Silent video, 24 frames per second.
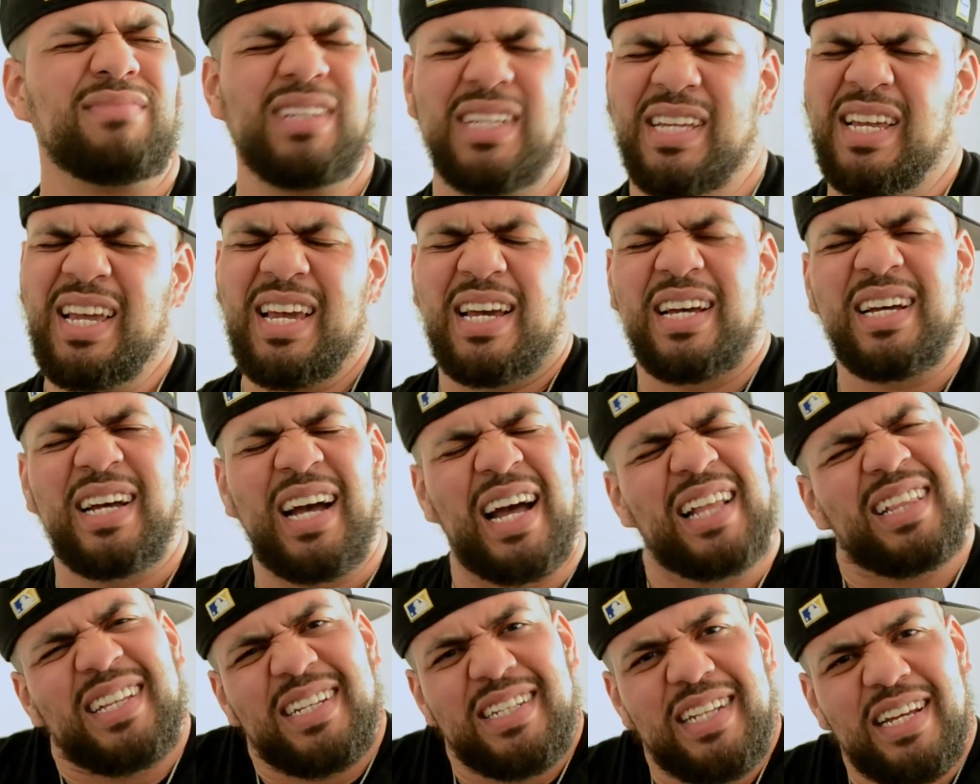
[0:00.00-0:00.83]
yeah,
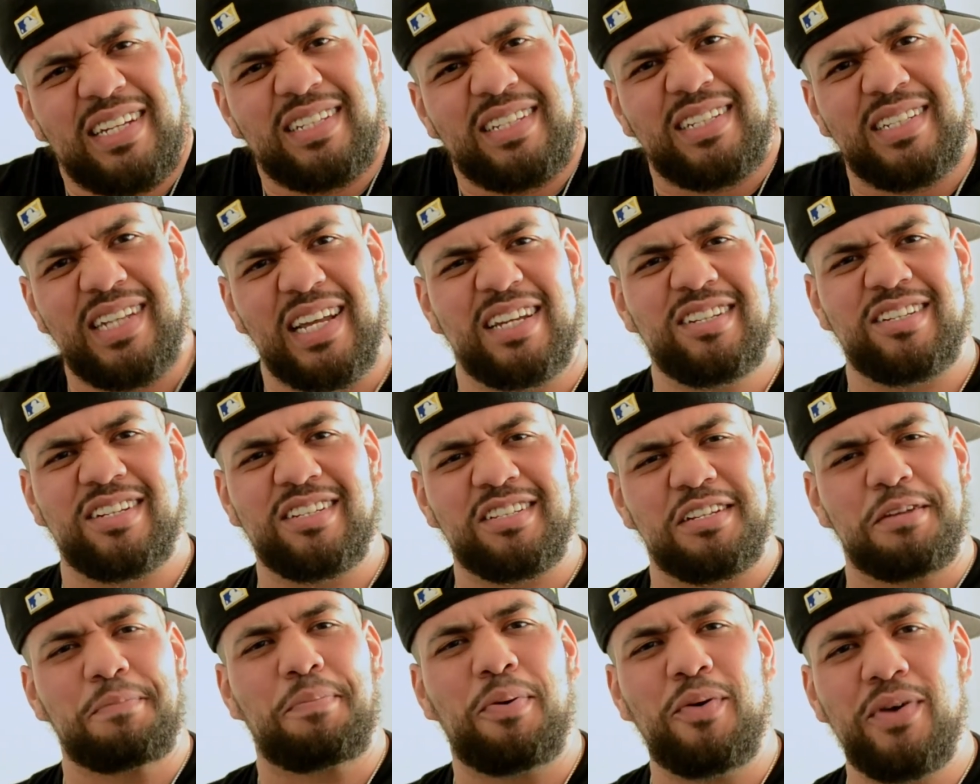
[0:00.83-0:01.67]
I think that's just
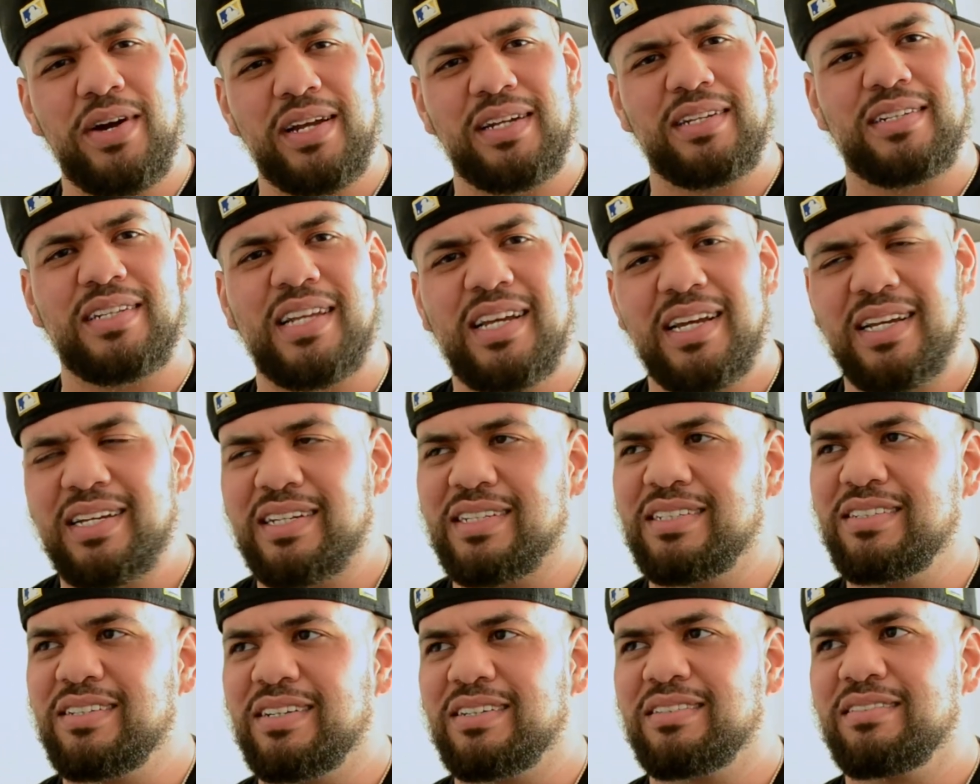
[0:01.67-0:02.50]
the point that
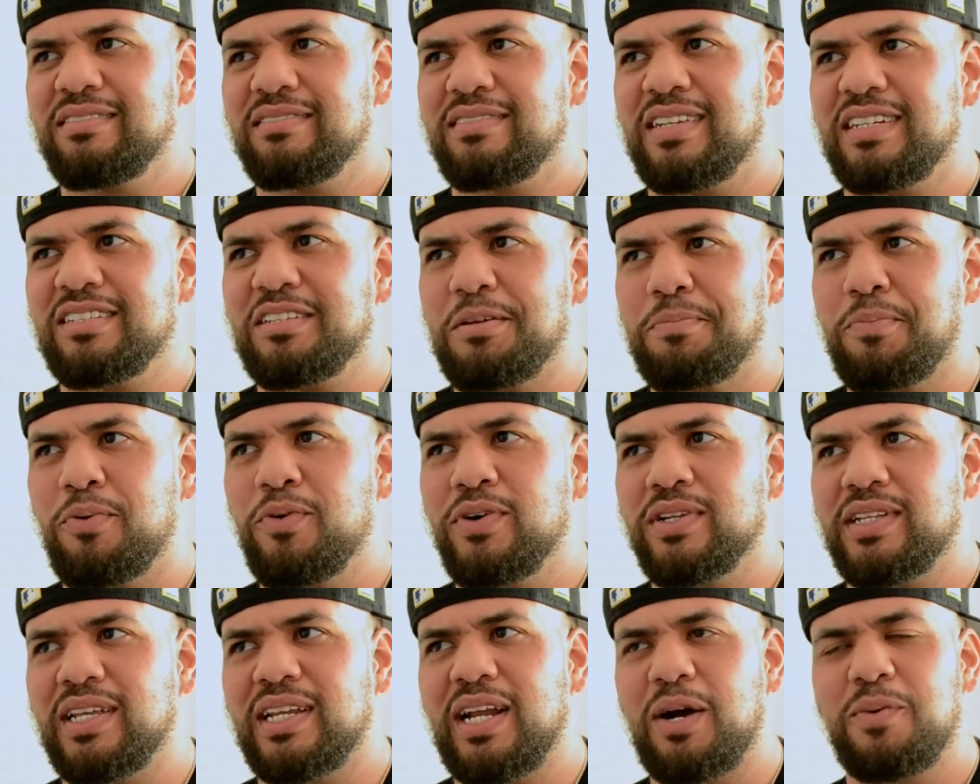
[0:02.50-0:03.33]
that's the
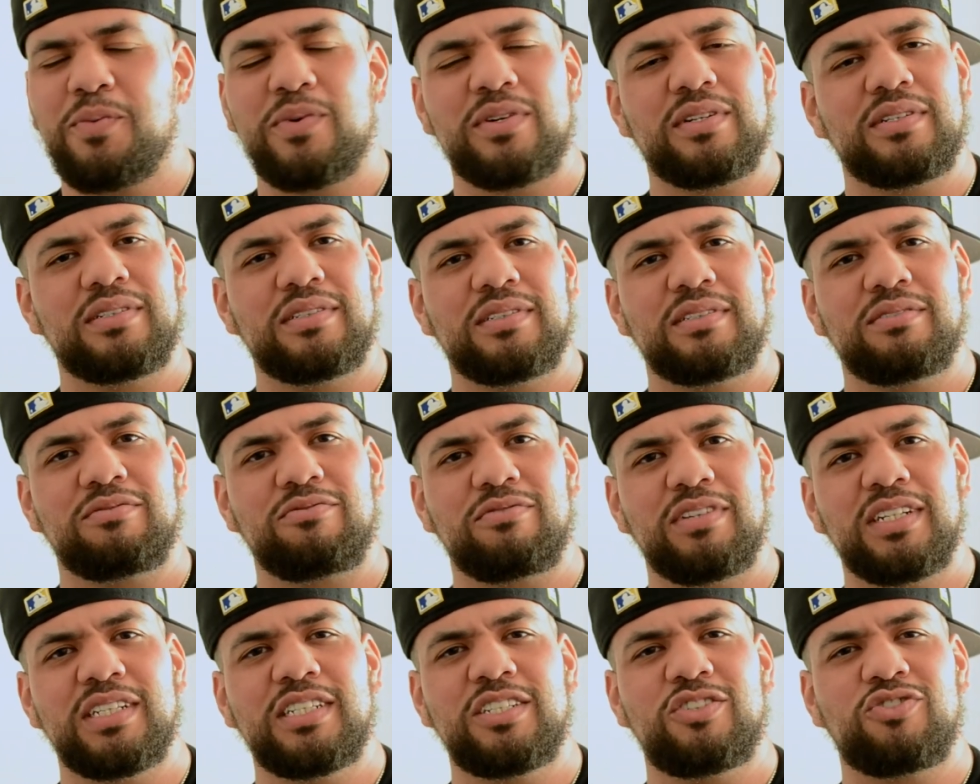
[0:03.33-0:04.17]
point that I want to
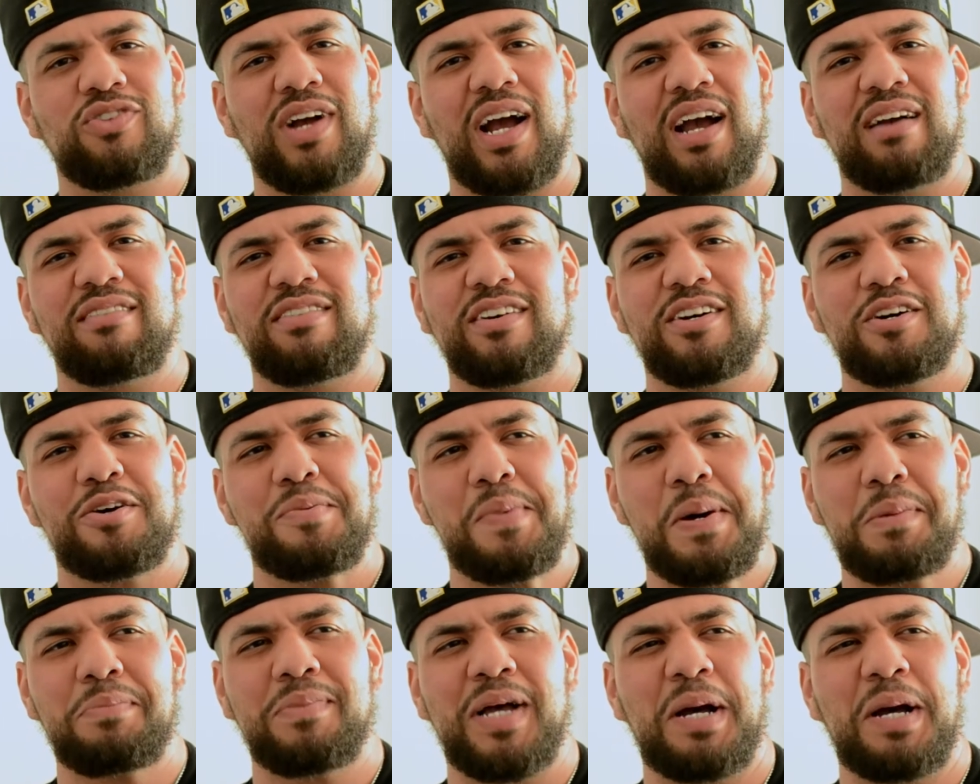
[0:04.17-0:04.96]
really drive home.